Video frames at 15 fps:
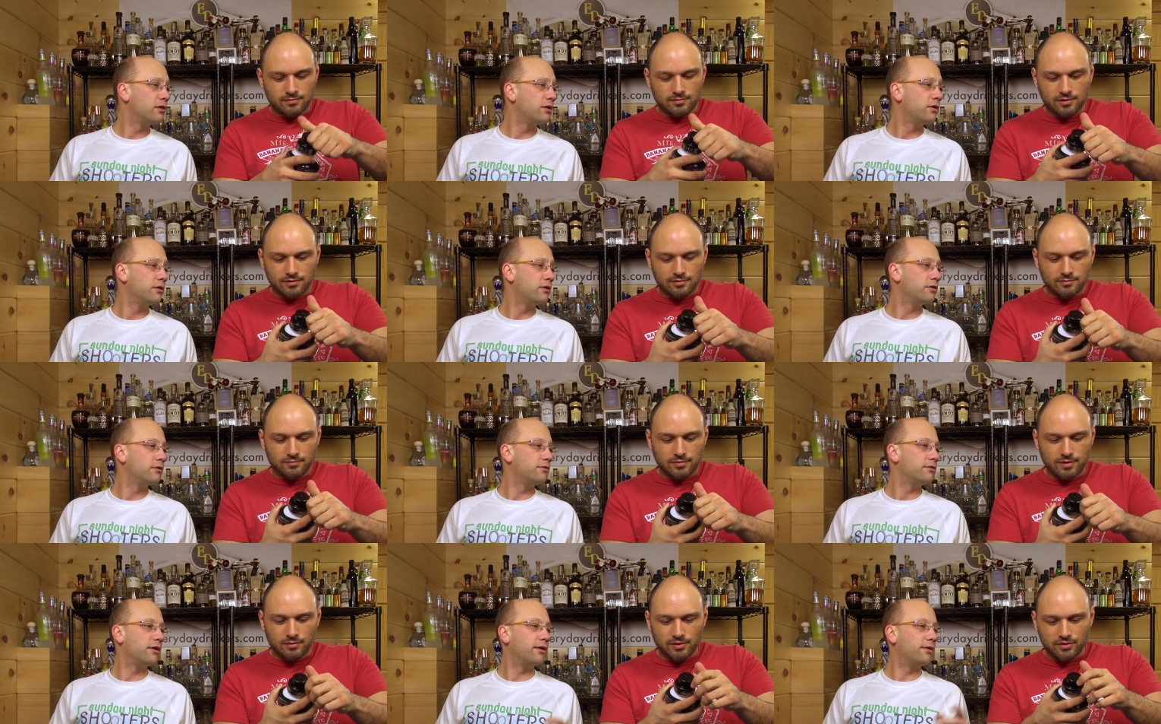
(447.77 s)
Speaker 1: No,
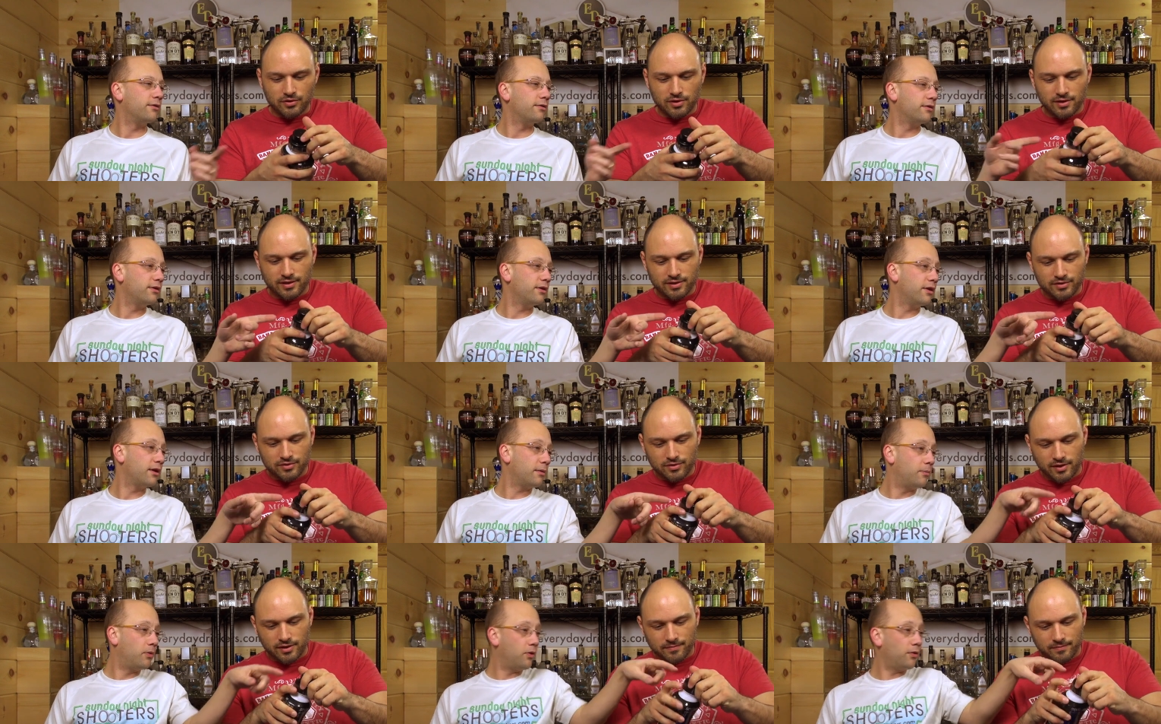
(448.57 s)
but I no. want to try that. you got
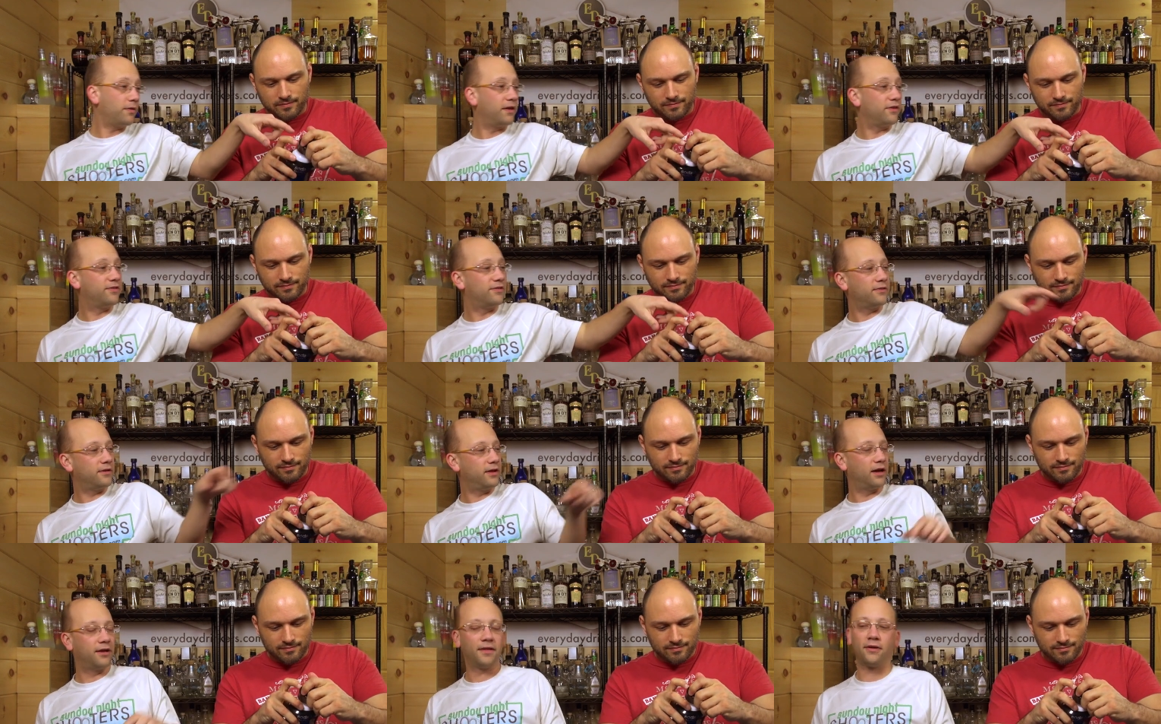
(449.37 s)
straight. to pull this.
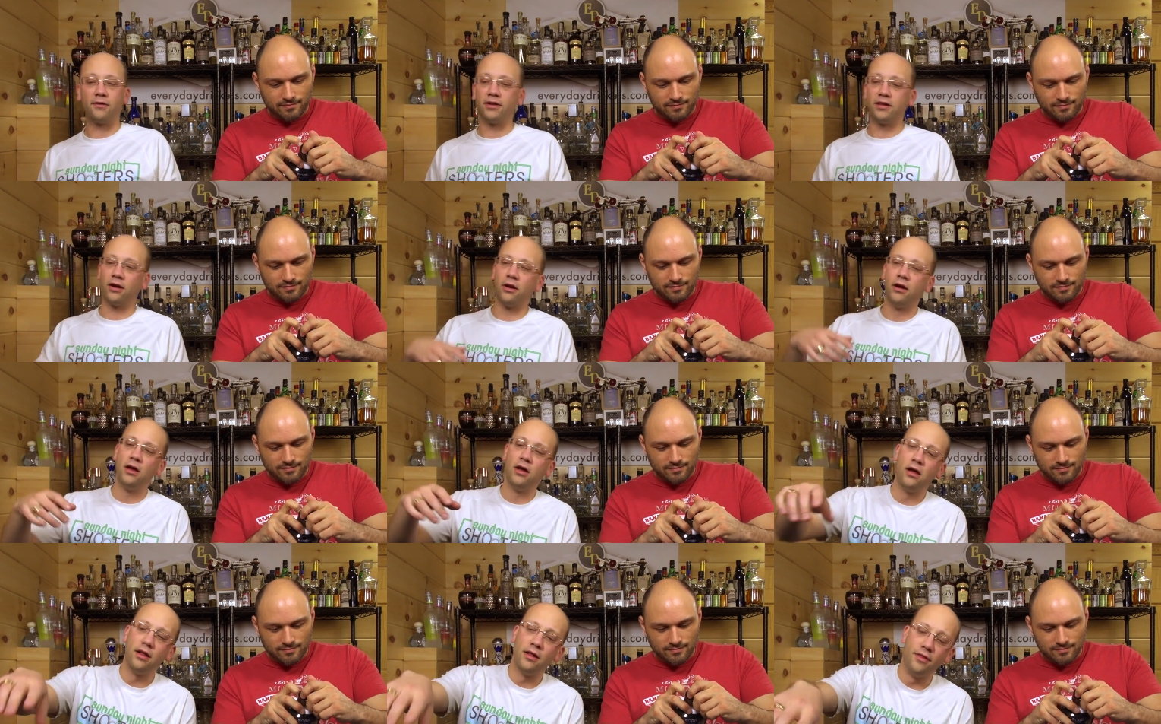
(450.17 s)
Yeah, that right there.
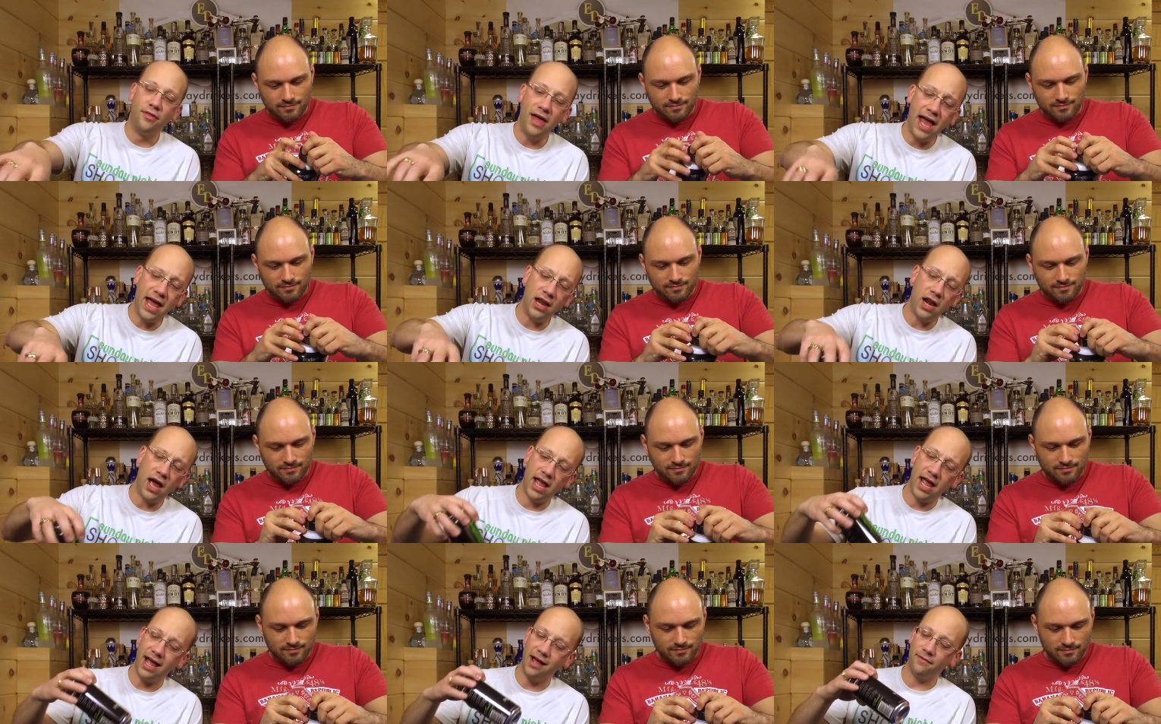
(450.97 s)
Then
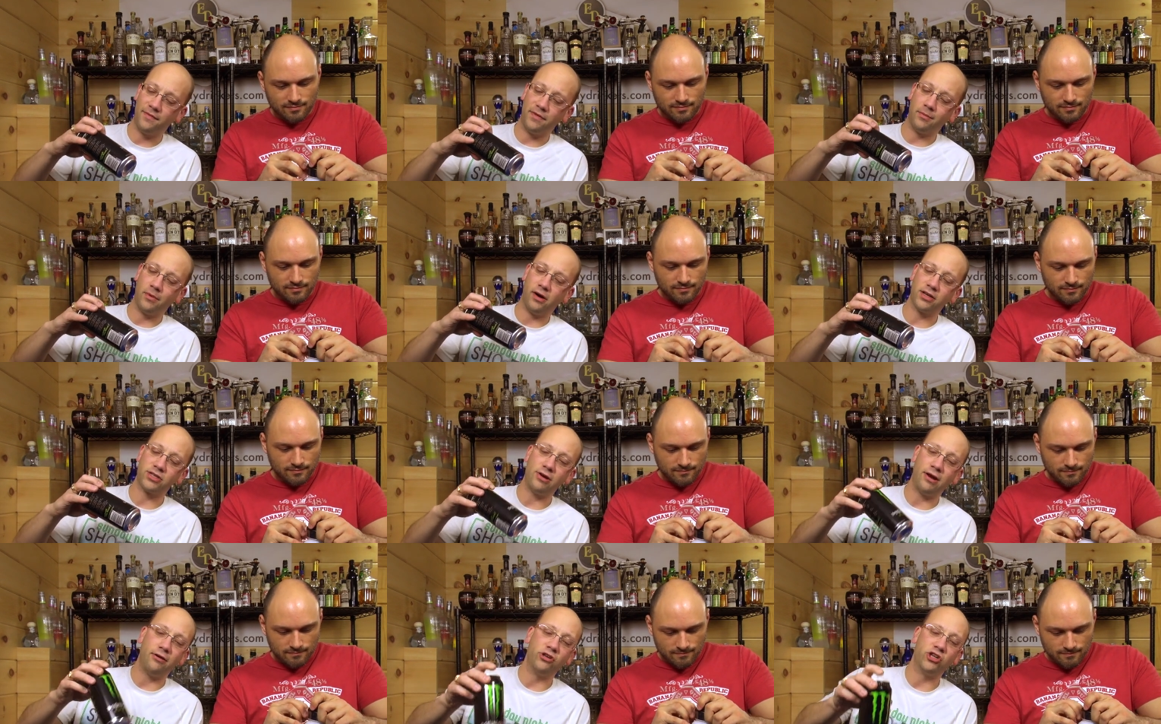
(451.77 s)
I have the
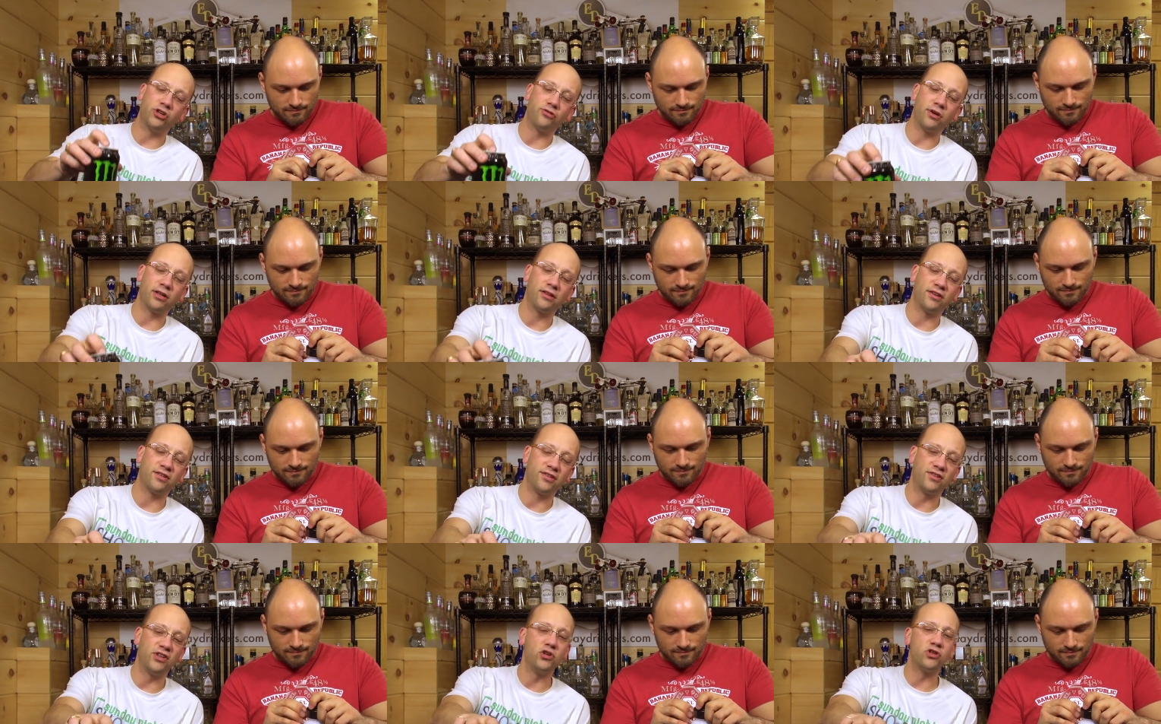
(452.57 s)
Monster Energy Drink. This
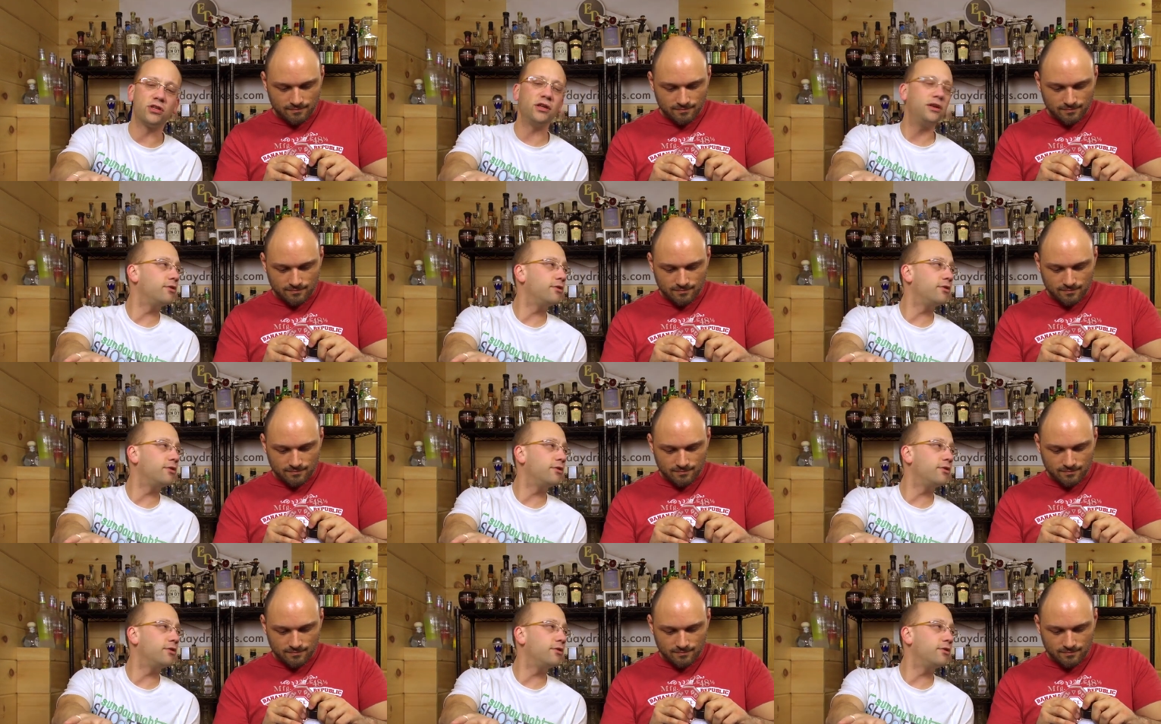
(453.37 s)
is usually